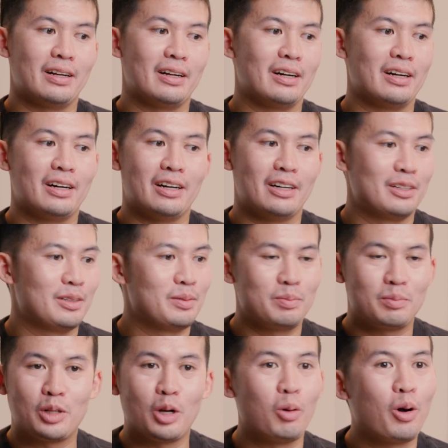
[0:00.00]
Uh,
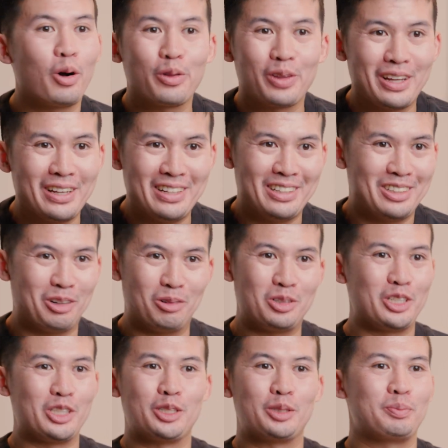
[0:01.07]
go all in. Don't
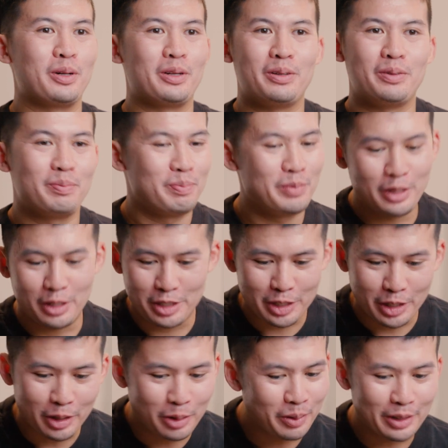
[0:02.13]
just put your
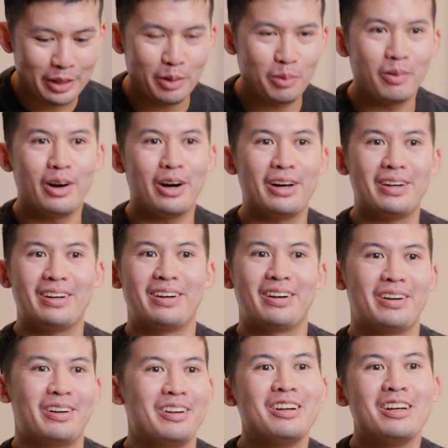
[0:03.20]
toe on the
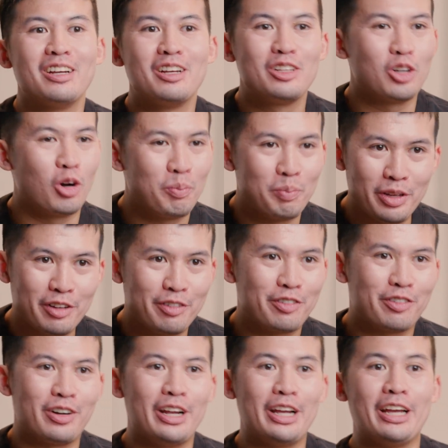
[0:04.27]
water. Don't be
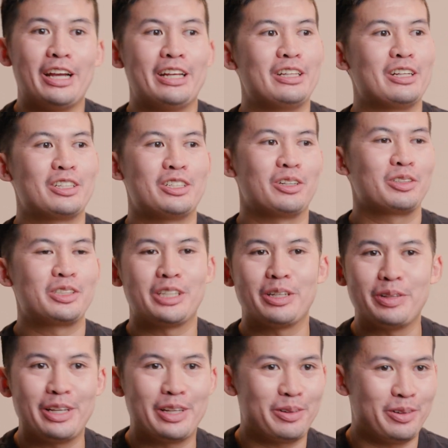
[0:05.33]
afraid. There's no
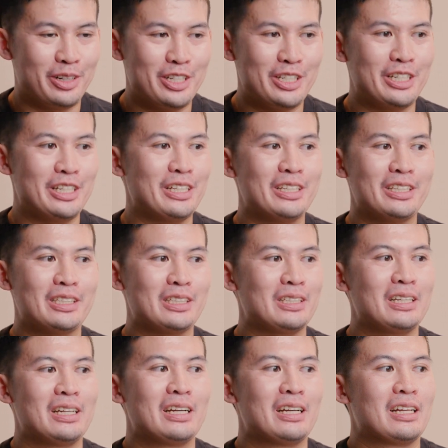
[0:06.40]
silly questions
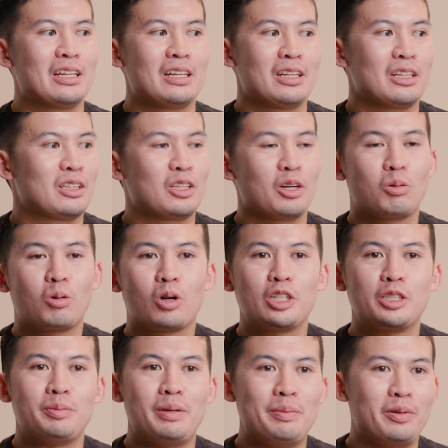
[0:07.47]
the
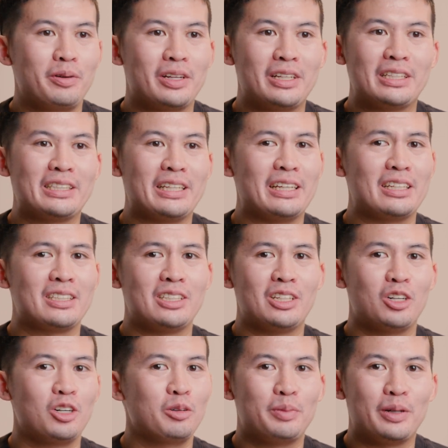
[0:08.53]
worst people can say is
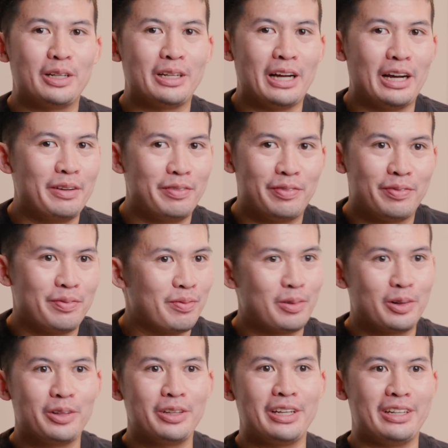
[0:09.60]
no, but I've
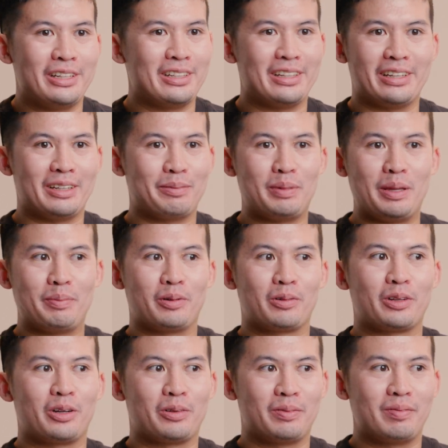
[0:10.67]
really, like, people
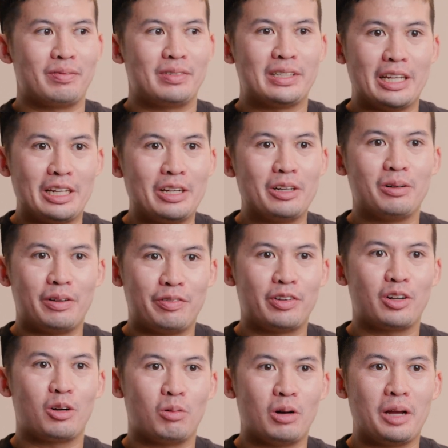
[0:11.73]
don't say no. If
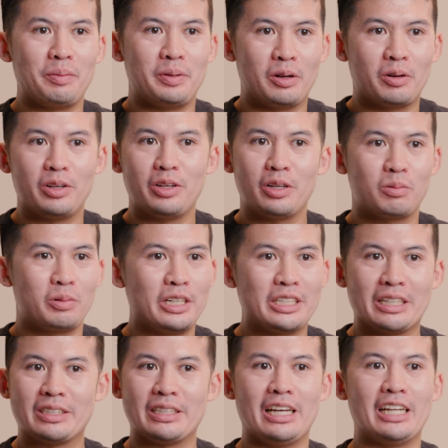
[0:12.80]
you're a YPOer, you can
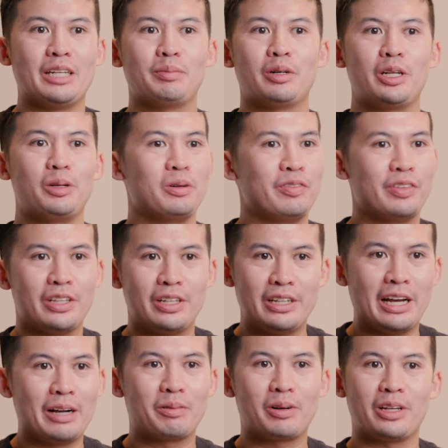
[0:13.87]
reach out to anybody within the
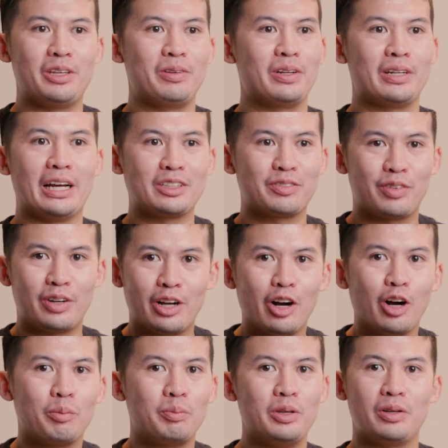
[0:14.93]
network. You can ask for
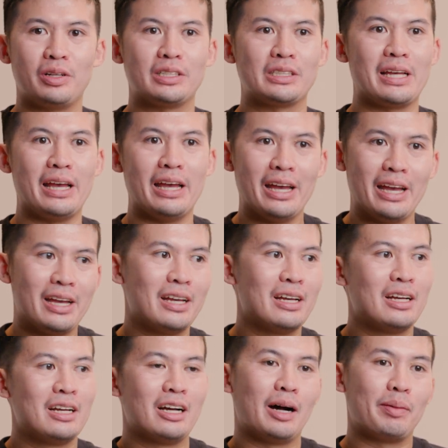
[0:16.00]
help. You can say, hey,
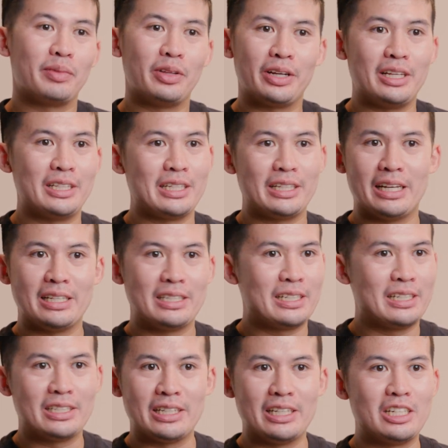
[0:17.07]
I'm looking to get into
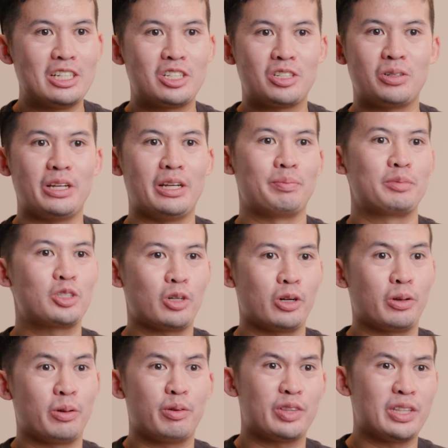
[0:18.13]
this industry. I'm
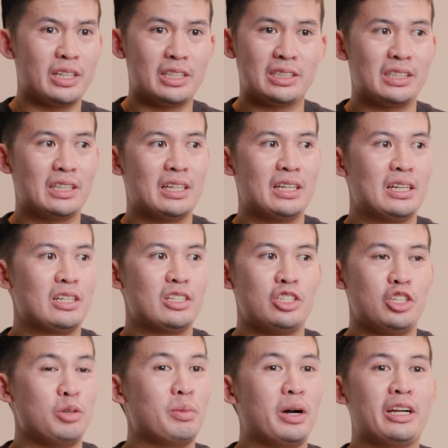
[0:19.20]
struggling with this.
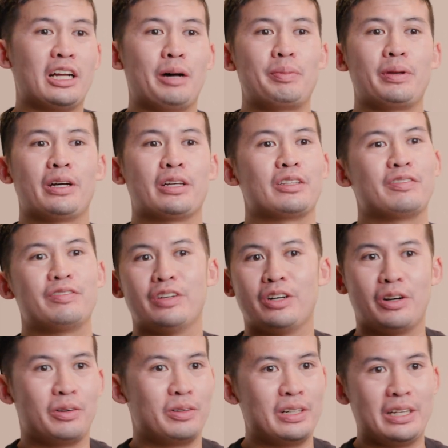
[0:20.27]
Do you mind hopping on the
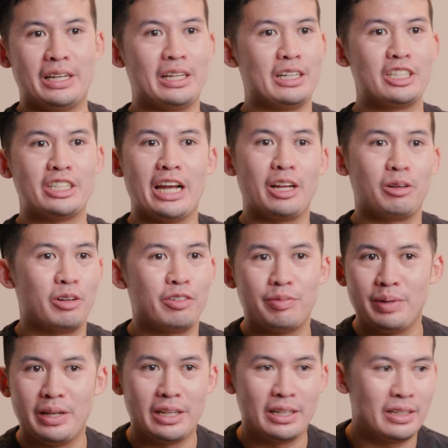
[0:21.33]
phone and chatting with
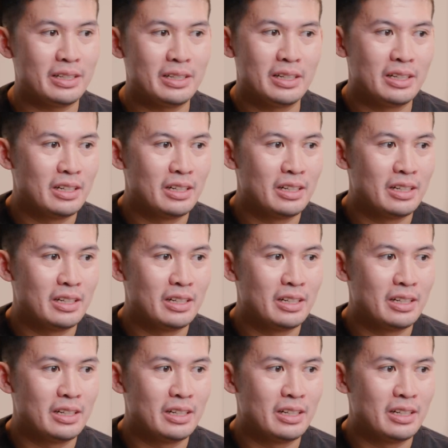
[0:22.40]
me? And